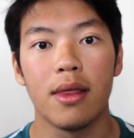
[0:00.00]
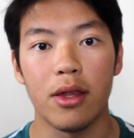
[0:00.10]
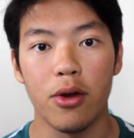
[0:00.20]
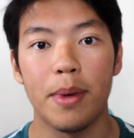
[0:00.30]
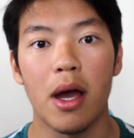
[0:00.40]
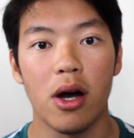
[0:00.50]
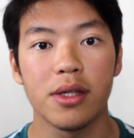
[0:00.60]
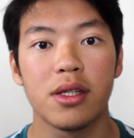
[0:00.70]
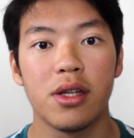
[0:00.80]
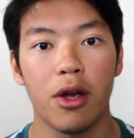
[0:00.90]
then you'll be
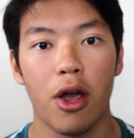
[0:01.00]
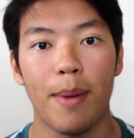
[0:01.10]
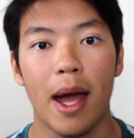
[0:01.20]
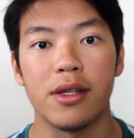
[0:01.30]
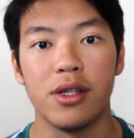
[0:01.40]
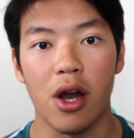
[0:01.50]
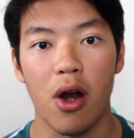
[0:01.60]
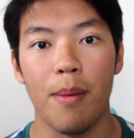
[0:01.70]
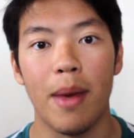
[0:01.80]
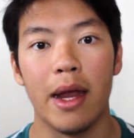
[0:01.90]
asked to go back to
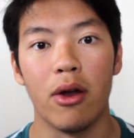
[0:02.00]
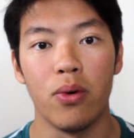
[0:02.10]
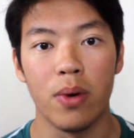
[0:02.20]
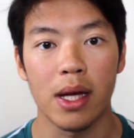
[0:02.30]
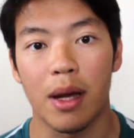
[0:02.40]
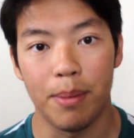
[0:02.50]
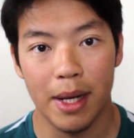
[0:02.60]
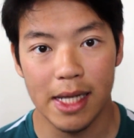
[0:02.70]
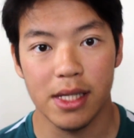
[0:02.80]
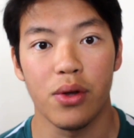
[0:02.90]
Durham in August,
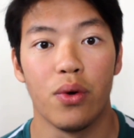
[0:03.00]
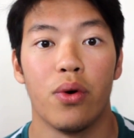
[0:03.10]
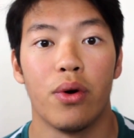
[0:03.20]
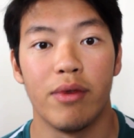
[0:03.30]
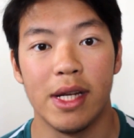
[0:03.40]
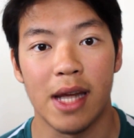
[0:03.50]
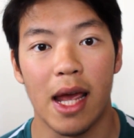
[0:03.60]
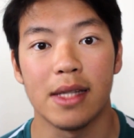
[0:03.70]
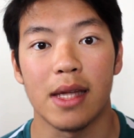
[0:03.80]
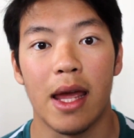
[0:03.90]
complete your
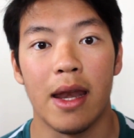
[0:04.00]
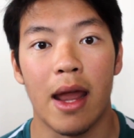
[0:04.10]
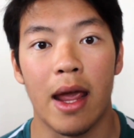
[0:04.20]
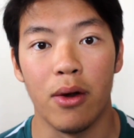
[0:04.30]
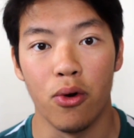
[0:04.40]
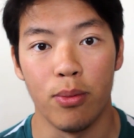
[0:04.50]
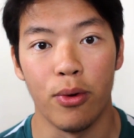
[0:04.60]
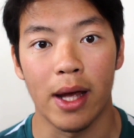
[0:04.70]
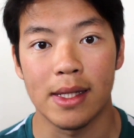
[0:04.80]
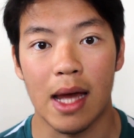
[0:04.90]
retakes in a
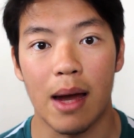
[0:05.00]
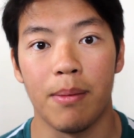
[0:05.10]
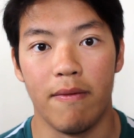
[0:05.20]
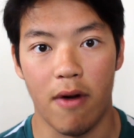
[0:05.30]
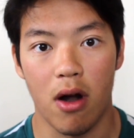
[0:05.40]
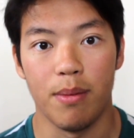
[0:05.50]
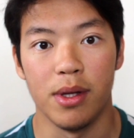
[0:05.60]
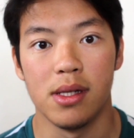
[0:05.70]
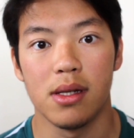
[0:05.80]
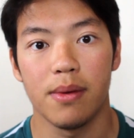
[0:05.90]
normal exam
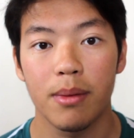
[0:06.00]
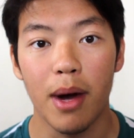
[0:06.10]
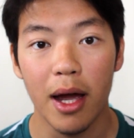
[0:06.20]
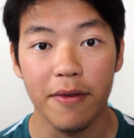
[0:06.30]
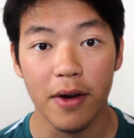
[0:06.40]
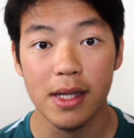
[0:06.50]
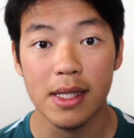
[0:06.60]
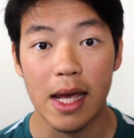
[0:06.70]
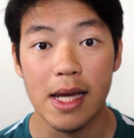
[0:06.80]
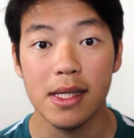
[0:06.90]
environment. My
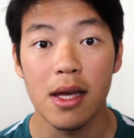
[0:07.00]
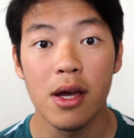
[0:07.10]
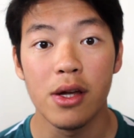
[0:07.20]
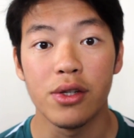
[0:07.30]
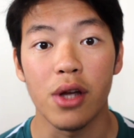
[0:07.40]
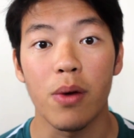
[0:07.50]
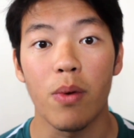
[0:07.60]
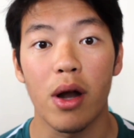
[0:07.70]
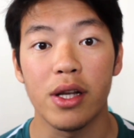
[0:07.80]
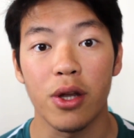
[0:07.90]
advice is,
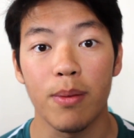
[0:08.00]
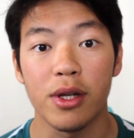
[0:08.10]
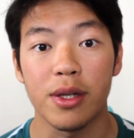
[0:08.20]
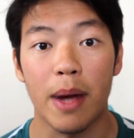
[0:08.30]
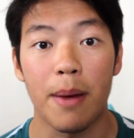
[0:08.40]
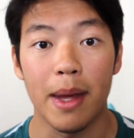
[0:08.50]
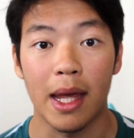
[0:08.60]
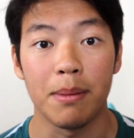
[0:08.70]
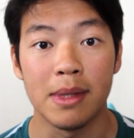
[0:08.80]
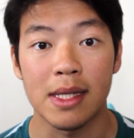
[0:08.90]
don't worry too much about
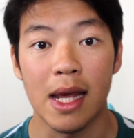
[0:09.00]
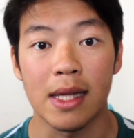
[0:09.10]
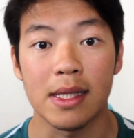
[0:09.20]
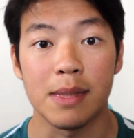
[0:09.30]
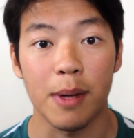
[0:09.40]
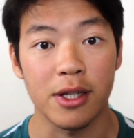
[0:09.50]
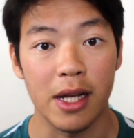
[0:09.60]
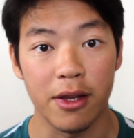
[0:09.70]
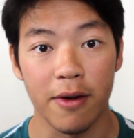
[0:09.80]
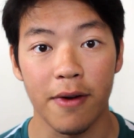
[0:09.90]
making mistakes,
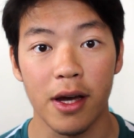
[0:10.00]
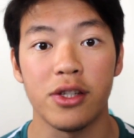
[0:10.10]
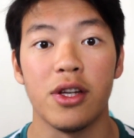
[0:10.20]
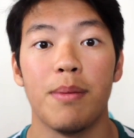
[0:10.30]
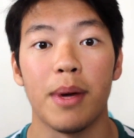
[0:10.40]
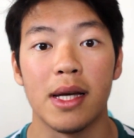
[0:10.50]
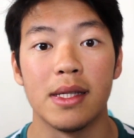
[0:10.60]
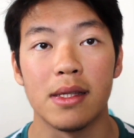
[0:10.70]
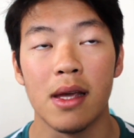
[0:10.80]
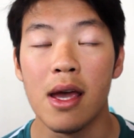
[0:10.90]
especially in your first year,
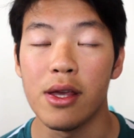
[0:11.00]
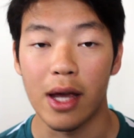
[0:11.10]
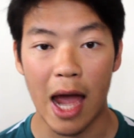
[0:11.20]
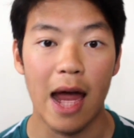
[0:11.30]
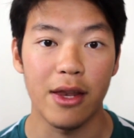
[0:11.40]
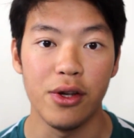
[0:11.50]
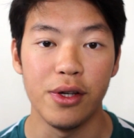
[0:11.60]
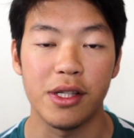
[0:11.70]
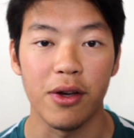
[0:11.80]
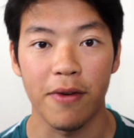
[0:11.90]
because you can
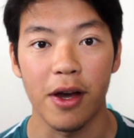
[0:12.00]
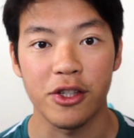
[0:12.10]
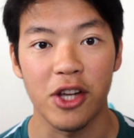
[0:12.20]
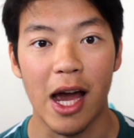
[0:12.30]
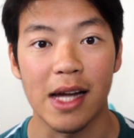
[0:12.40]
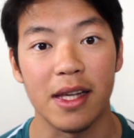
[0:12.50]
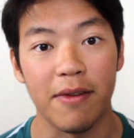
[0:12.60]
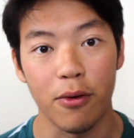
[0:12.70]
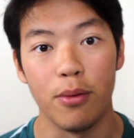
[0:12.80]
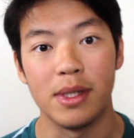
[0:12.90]
use your first year as
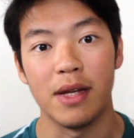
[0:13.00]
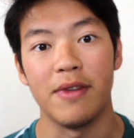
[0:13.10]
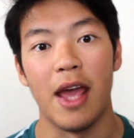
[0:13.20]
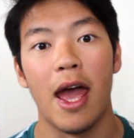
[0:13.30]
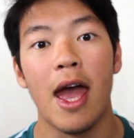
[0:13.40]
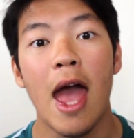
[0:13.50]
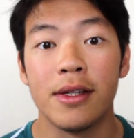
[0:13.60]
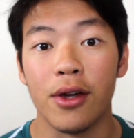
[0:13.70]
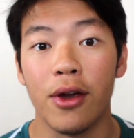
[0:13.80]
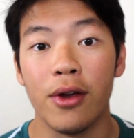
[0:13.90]
a formative year,
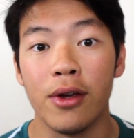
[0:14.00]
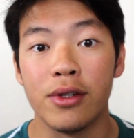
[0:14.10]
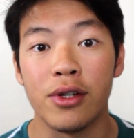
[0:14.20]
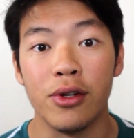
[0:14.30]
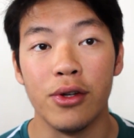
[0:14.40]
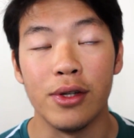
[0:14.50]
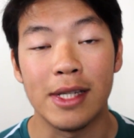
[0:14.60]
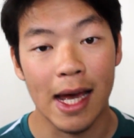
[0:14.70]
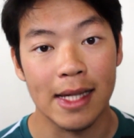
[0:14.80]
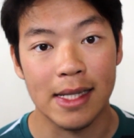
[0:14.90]
so to
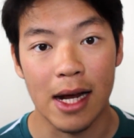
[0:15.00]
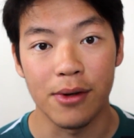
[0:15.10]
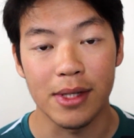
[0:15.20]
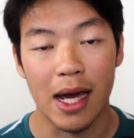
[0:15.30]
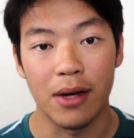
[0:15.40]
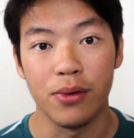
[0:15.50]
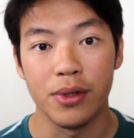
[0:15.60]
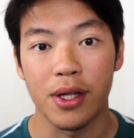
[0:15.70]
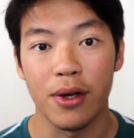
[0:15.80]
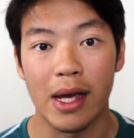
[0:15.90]
test out and
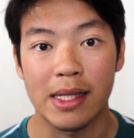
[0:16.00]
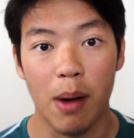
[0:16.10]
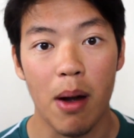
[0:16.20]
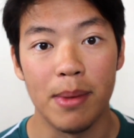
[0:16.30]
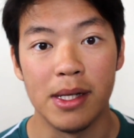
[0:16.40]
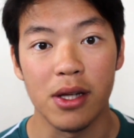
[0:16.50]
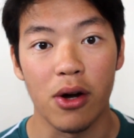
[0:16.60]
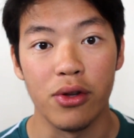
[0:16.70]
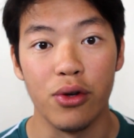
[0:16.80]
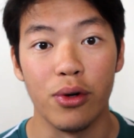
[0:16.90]
also experiment
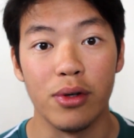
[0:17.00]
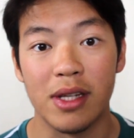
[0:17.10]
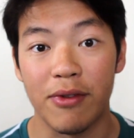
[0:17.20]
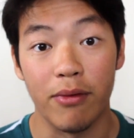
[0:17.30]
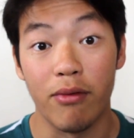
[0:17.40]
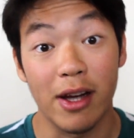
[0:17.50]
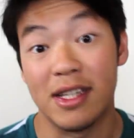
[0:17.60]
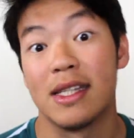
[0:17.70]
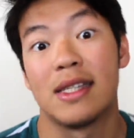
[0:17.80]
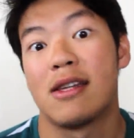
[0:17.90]
on your different
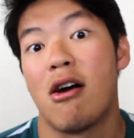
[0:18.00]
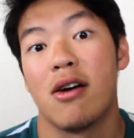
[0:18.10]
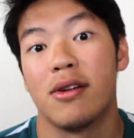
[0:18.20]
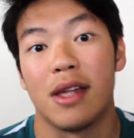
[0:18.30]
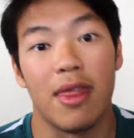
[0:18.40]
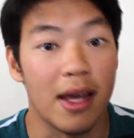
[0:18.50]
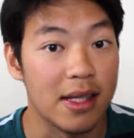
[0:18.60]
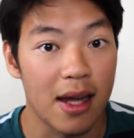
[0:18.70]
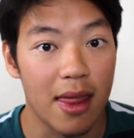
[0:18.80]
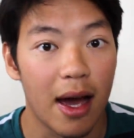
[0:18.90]
writing styles and
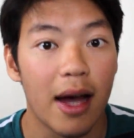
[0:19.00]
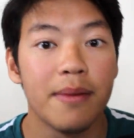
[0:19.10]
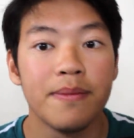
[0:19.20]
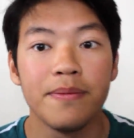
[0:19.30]
things like that.